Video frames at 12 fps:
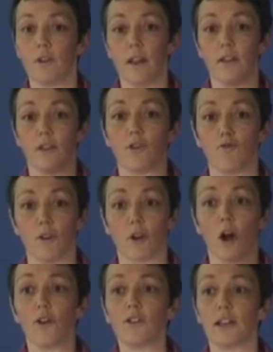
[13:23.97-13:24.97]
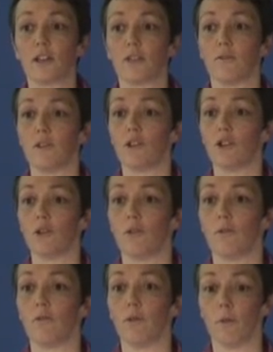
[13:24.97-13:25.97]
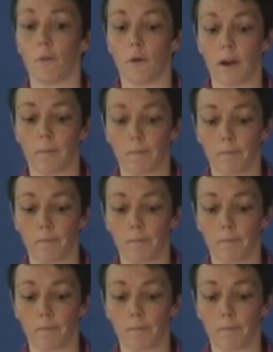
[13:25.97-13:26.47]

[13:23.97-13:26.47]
this context of this student formulary.